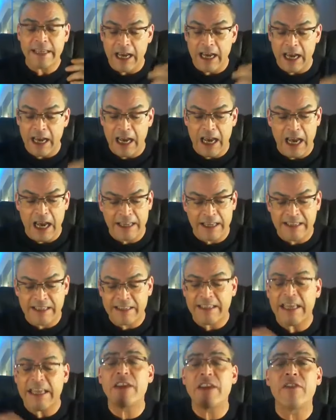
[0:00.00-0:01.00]
a
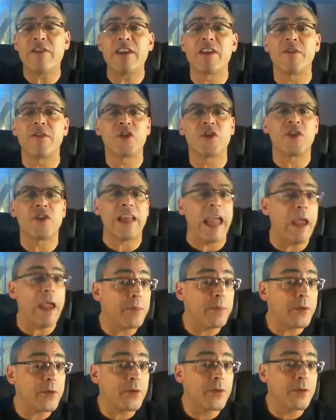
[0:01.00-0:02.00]
series of
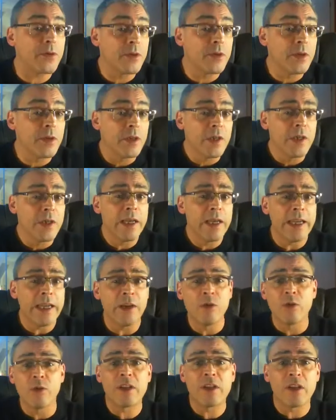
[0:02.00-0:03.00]
steps in
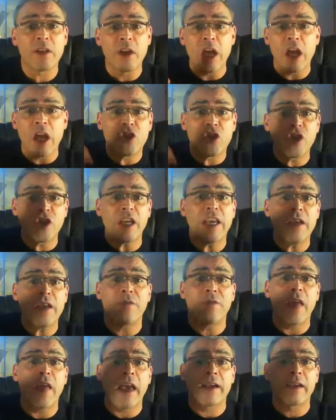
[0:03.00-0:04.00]
order to
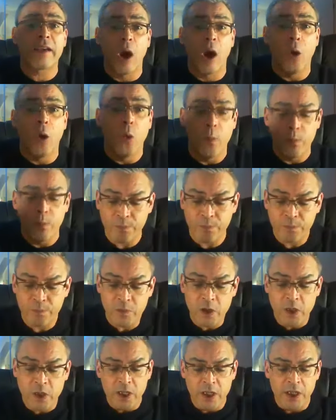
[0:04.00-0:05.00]
achieve that goal.
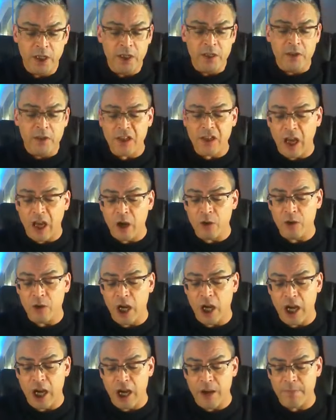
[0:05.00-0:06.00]
So
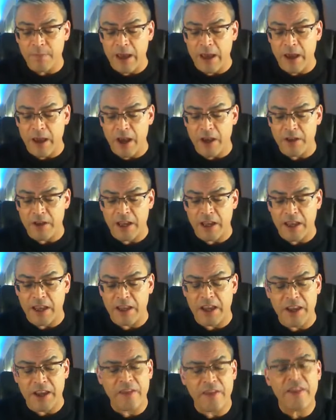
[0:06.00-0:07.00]
and
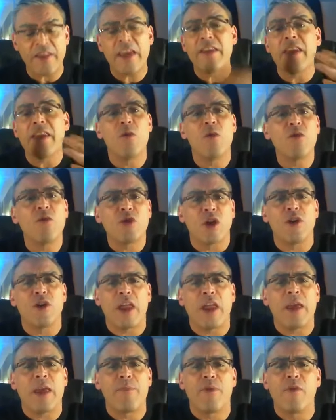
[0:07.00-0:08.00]
then also
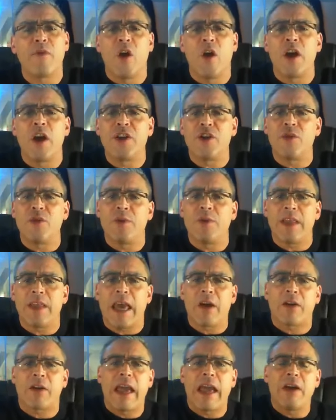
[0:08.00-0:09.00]
they provide you with
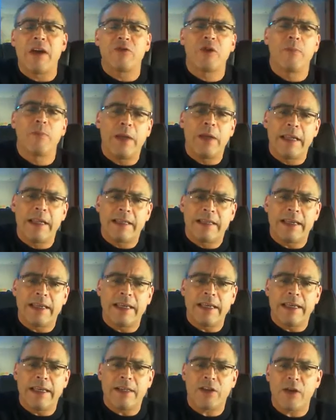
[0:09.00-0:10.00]

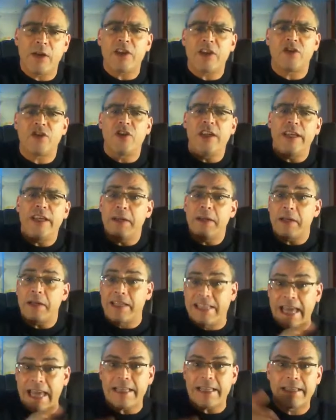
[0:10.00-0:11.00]
accountability to actually
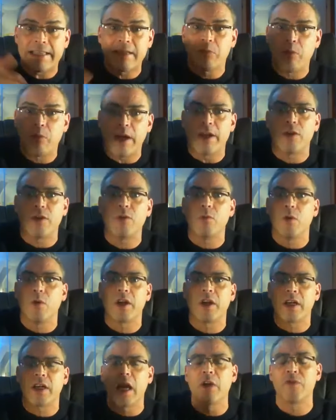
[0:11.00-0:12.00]
get to where you
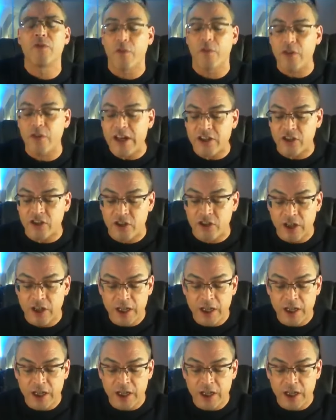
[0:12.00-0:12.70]
want to go. So for instance,